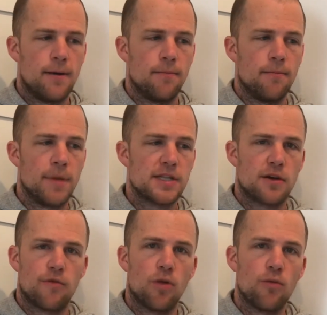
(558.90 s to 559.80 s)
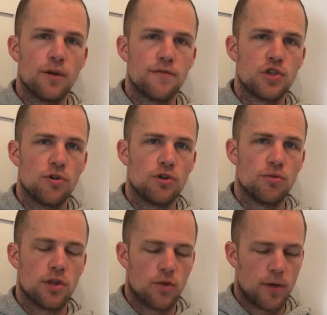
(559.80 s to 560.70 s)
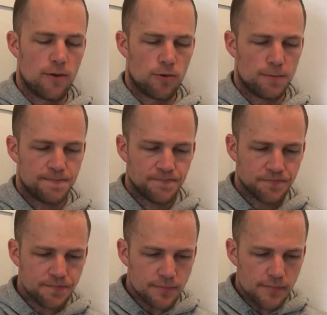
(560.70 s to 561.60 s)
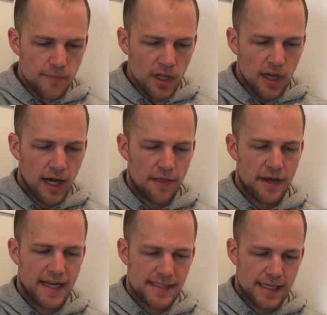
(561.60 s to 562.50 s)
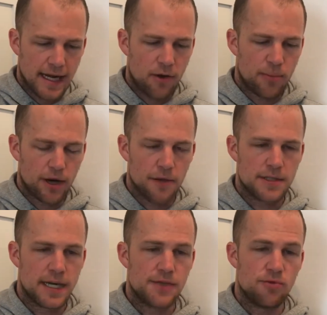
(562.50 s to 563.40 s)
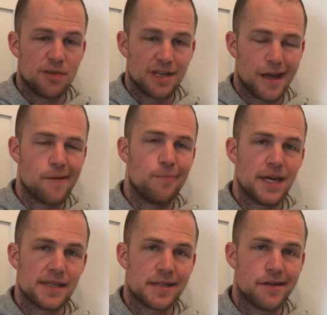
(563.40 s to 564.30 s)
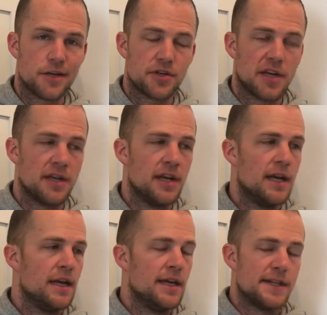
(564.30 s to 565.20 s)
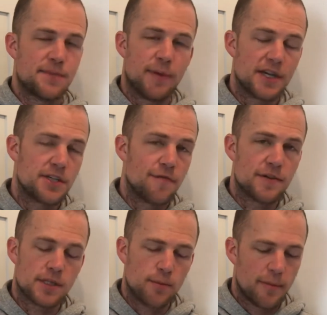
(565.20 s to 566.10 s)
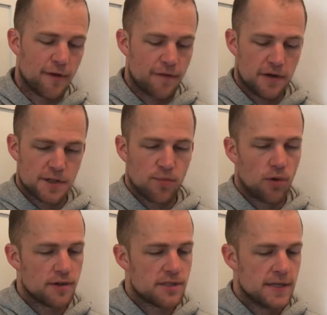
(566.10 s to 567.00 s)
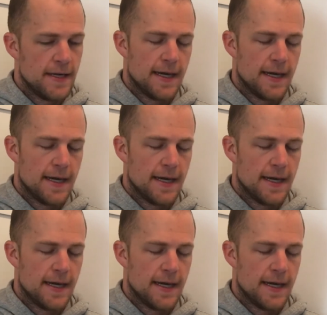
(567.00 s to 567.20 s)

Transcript: based off what we've showed you in the weight room. The next thing I would prioritize would be game-based conditioning, especially for some of my fall sports.